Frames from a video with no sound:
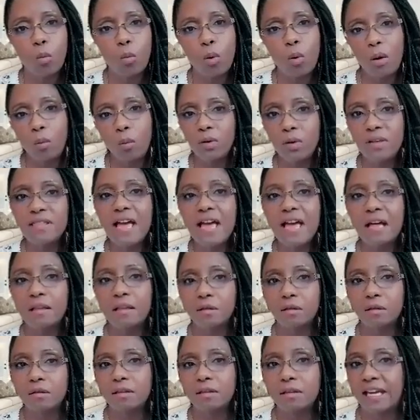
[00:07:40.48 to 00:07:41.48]
What would that
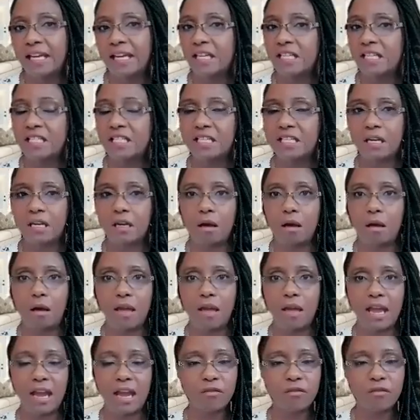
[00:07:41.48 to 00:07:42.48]
look like? Is it
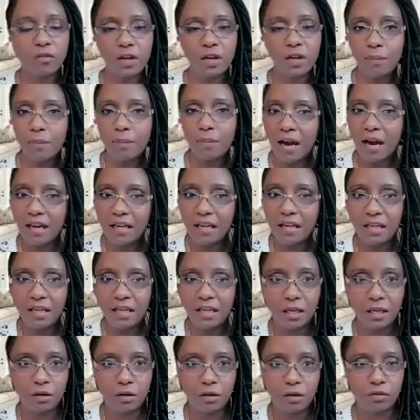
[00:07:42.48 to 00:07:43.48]
everybody
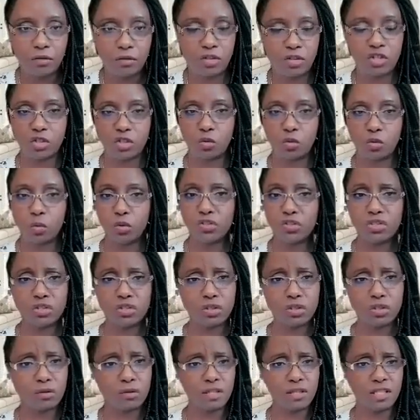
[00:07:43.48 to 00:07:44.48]
here in just
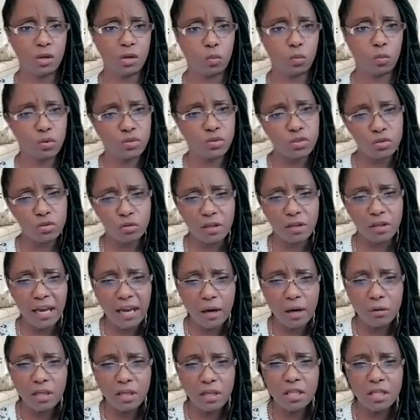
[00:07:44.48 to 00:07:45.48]
Worcester? Is it Worcester
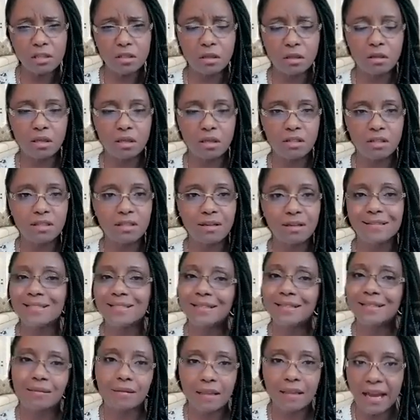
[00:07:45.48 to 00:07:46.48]
County? Is it a
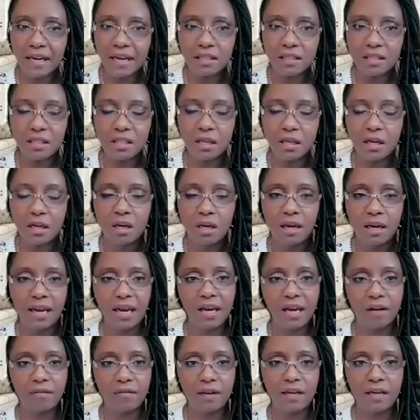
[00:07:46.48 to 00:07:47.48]
select
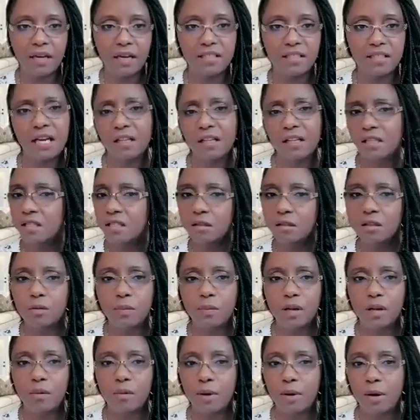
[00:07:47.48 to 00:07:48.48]
area? Tell us a little
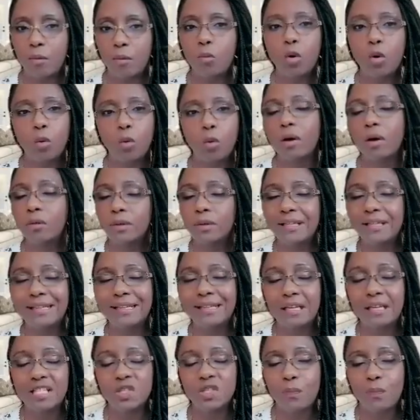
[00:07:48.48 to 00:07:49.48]
bit about more what we
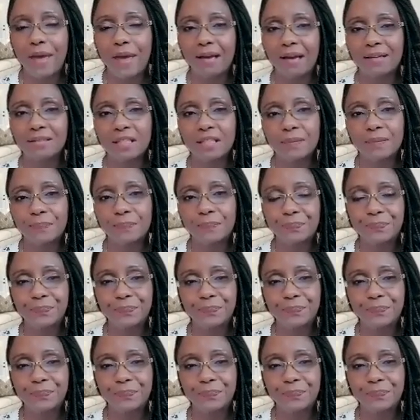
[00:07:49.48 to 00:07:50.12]
can expect.